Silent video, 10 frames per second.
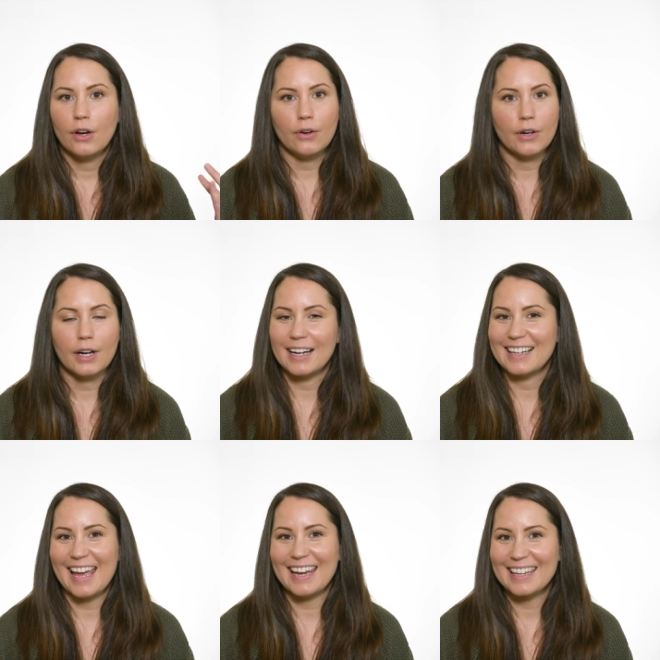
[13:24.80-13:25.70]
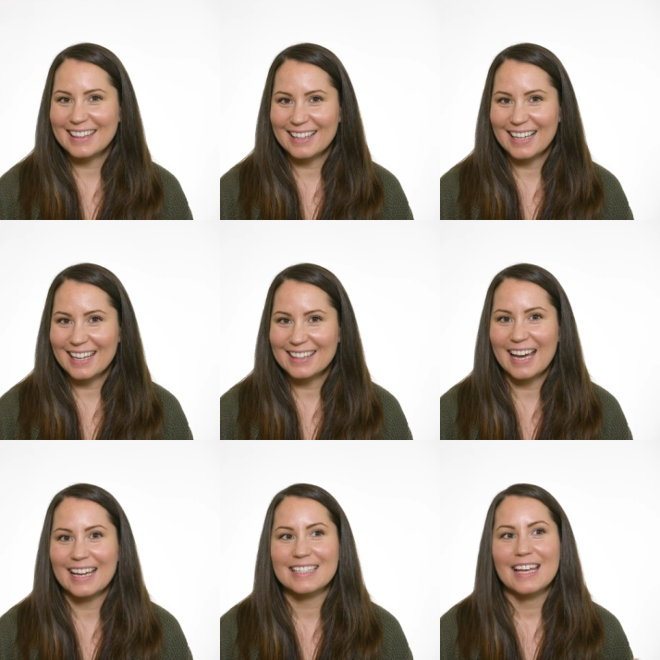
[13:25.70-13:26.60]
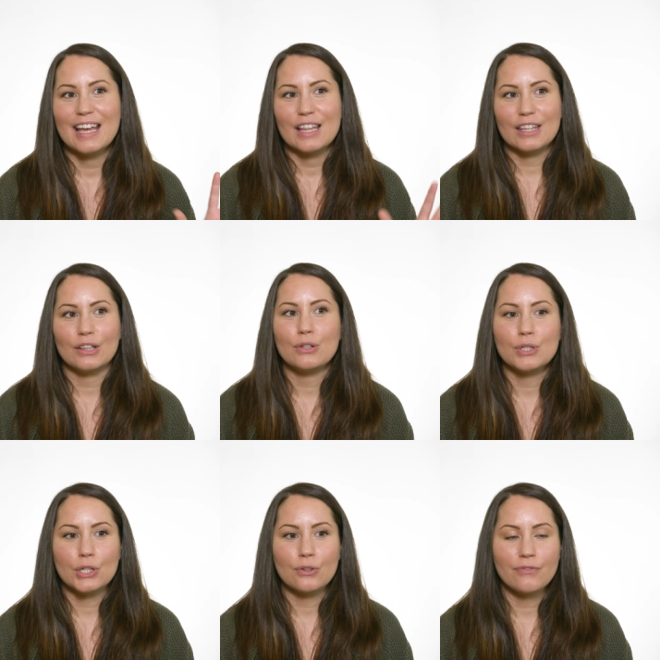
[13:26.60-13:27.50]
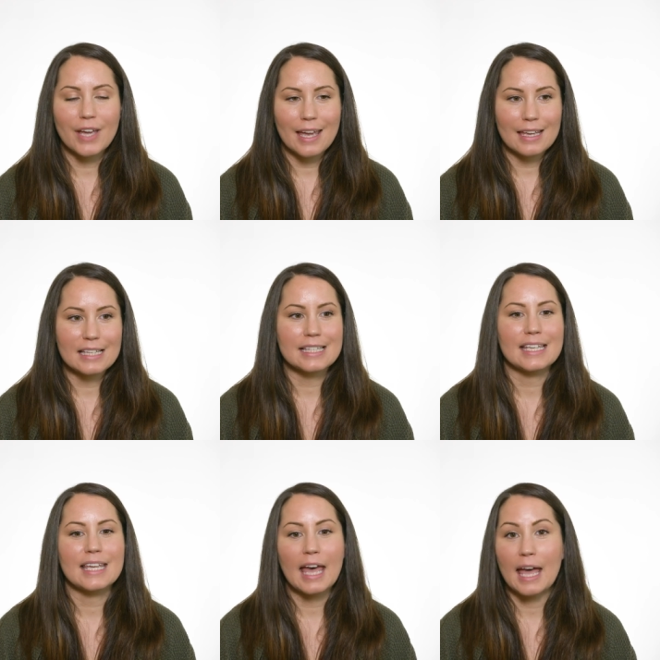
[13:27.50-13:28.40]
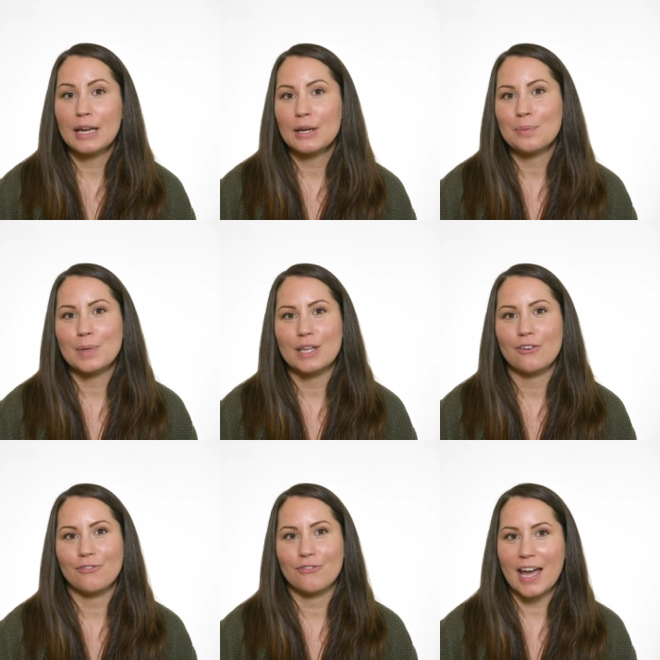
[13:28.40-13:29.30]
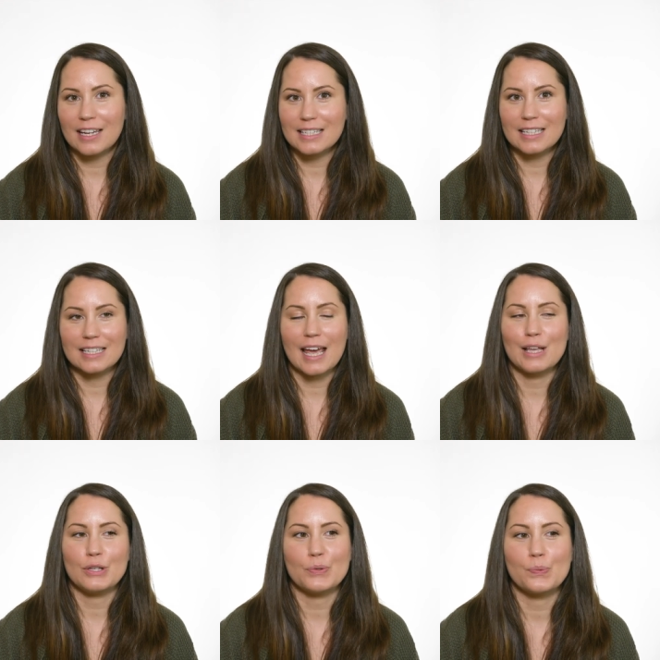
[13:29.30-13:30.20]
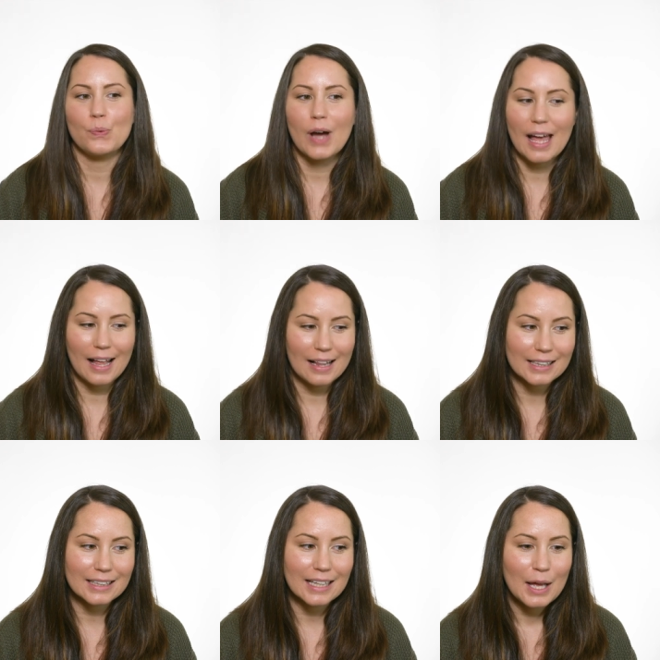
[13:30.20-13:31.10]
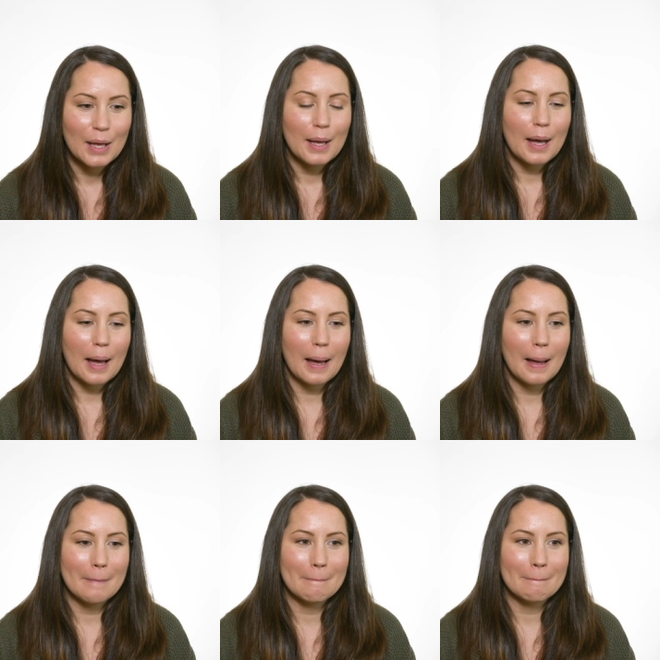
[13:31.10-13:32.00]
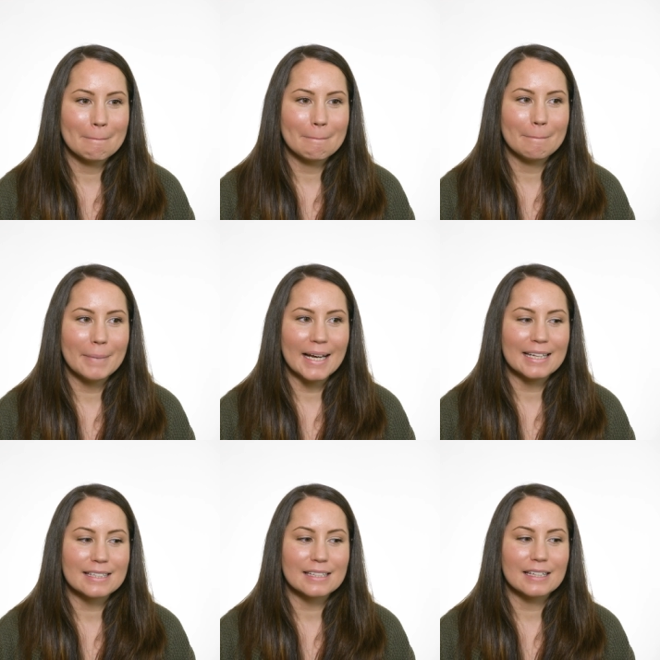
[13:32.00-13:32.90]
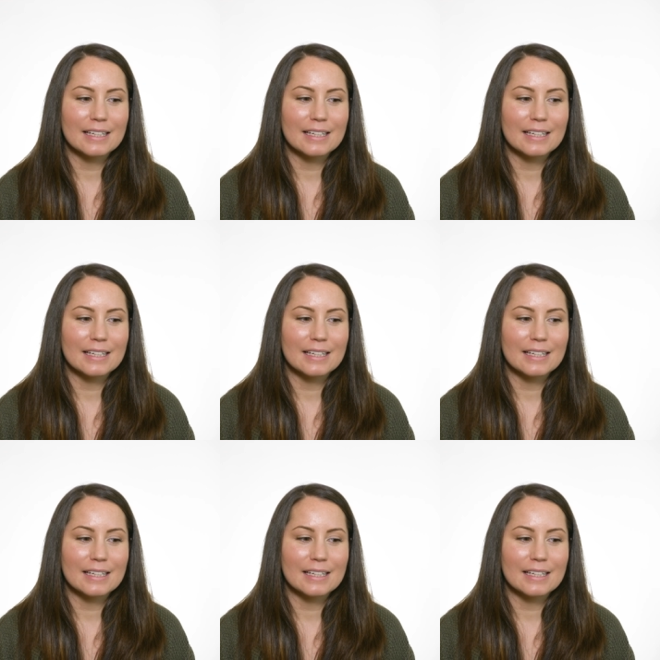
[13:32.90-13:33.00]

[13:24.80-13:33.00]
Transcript: or anything like that. The luteal phase can be affected as well, um, but